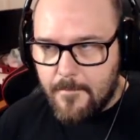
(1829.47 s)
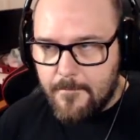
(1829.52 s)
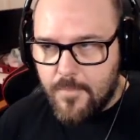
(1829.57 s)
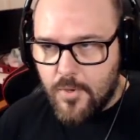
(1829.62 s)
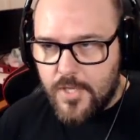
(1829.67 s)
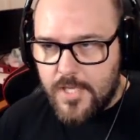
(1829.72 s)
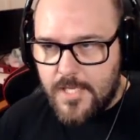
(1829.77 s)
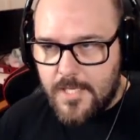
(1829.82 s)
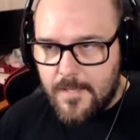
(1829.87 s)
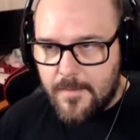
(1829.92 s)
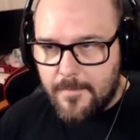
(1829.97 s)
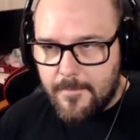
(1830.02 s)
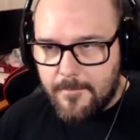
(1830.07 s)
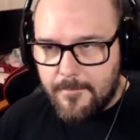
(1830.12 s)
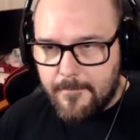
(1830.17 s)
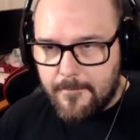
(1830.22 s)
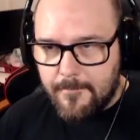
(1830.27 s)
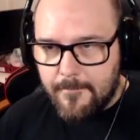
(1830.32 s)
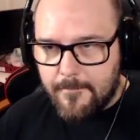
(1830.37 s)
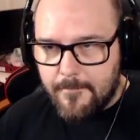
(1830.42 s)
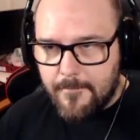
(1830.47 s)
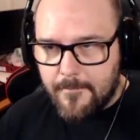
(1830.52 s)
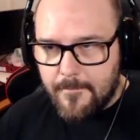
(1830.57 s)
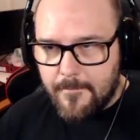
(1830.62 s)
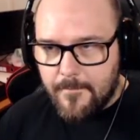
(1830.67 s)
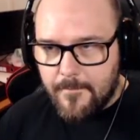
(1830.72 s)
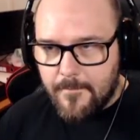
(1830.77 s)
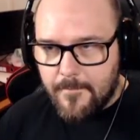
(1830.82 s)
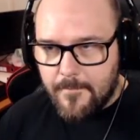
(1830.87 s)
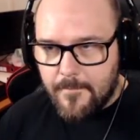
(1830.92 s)
Boink.
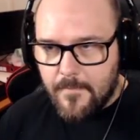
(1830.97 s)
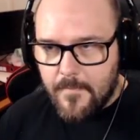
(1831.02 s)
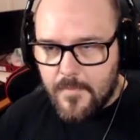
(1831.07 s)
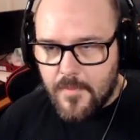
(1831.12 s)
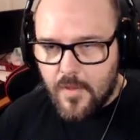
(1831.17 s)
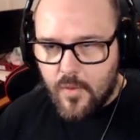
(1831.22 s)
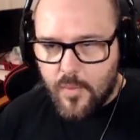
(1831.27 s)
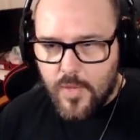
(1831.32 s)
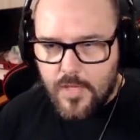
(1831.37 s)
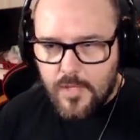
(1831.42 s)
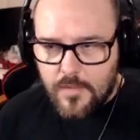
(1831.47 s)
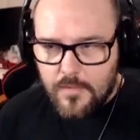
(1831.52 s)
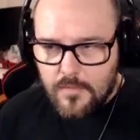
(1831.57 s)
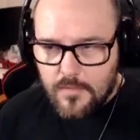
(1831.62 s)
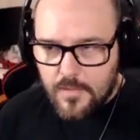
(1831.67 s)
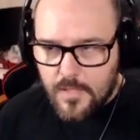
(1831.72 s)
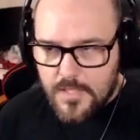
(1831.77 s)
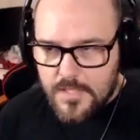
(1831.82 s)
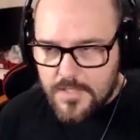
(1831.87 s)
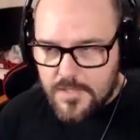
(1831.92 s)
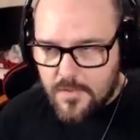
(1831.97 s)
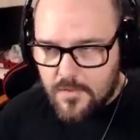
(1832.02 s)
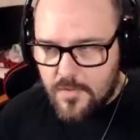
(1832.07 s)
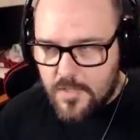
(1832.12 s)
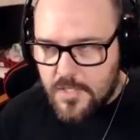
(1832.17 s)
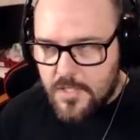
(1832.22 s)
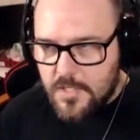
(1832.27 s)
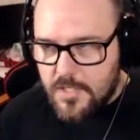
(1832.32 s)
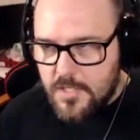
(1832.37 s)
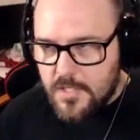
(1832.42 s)
No, wait. Needs need to go
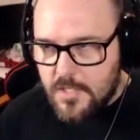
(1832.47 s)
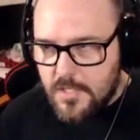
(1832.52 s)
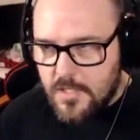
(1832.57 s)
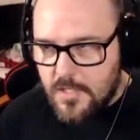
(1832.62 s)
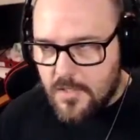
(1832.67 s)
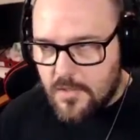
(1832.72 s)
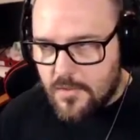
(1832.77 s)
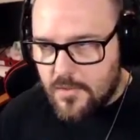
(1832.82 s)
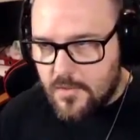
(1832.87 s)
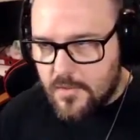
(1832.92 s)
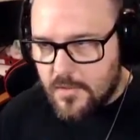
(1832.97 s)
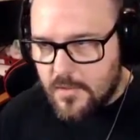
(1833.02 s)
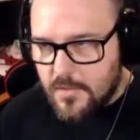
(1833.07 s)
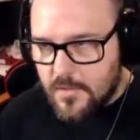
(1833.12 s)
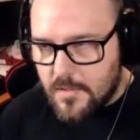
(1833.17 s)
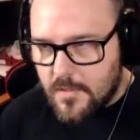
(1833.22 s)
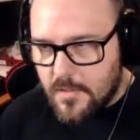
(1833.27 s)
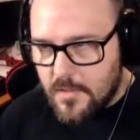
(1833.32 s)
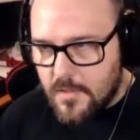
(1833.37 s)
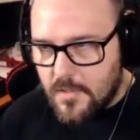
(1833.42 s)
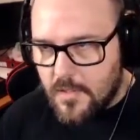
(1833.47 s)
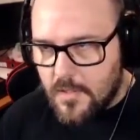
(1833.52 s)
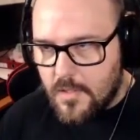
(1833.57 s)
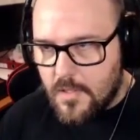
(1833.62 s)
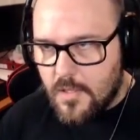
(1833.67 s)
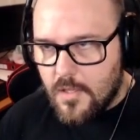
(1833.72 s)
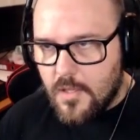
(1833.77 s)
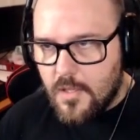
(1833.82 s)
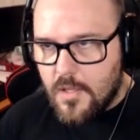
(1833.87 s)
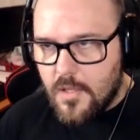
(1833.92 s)
here?
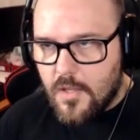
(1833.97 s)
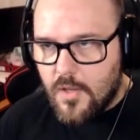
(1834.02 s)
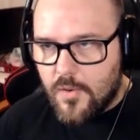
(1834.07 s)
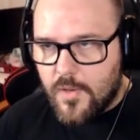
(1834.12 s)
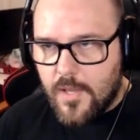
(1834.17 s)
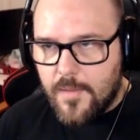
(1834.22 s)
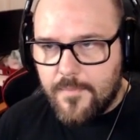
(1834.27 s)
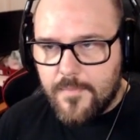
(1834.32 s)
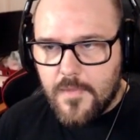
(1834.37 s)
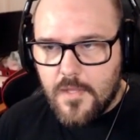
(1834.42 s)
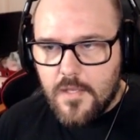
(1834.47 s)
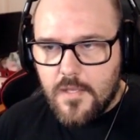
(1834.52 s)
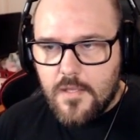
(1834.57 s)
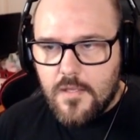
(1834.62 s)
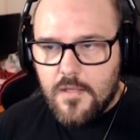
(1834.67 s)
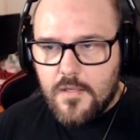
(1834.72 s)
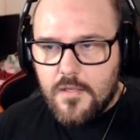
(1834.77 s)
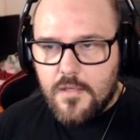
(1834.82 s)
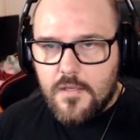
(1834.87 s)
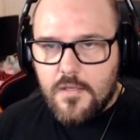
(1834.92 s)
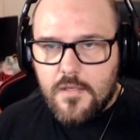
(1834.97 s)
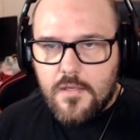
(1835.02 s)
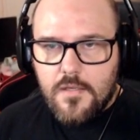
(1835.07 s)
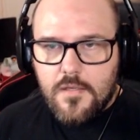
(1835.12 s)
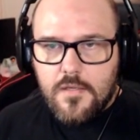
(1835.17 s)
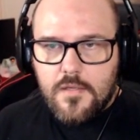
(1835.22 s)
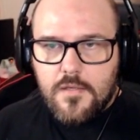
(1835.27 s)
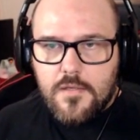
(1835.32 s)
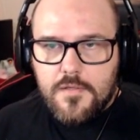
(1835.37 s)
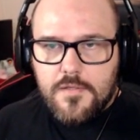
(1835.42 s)
Okay.
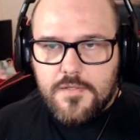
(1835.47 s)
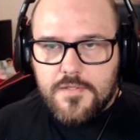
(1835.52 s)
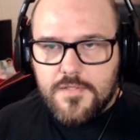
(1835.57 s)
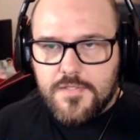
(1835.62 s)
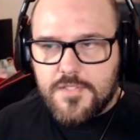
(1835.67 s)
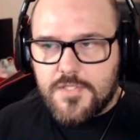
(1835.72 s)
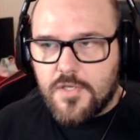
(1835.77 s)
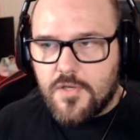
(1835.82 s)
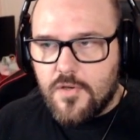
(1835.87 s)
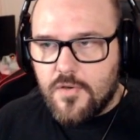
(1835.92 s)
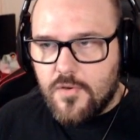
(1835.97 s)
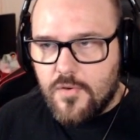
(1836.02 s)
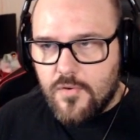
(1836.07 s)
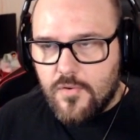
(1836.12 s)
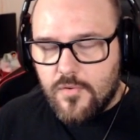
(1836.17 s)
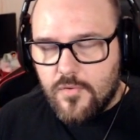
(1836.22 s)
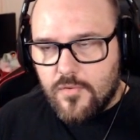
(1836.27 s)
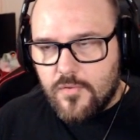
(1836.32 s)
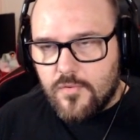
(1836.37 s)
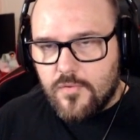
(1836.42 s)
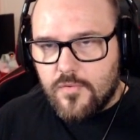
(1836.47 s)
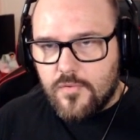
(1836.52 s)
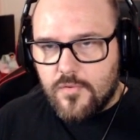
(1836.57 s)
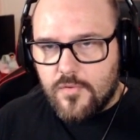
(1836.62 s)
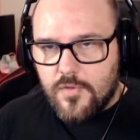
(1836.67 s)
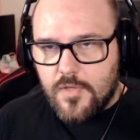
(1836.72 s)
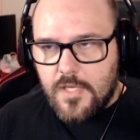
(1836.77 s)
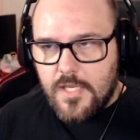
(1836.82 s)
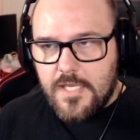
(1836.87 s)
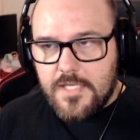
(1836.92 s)
So,
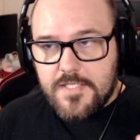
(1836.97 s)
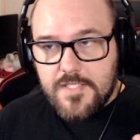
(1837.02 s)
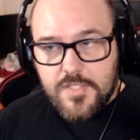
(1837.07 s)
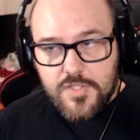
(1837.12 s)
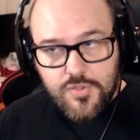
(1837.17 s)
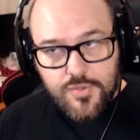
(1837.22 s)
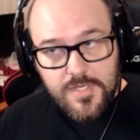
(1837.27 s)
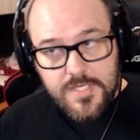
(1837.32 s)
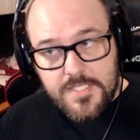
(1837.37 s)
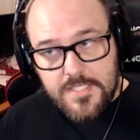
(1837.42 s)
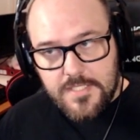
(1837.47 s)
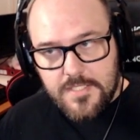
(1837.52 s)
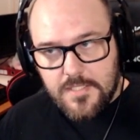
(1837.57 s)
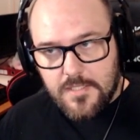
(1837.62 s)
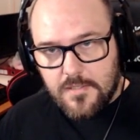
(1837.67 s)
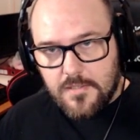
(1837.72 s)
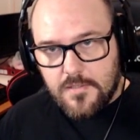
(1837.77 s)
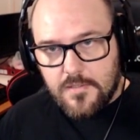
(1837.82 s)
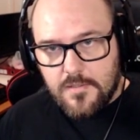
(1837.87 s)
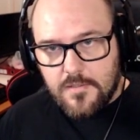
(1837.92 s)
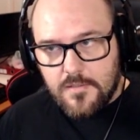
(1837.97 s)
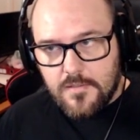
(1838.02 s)
it's Tristan.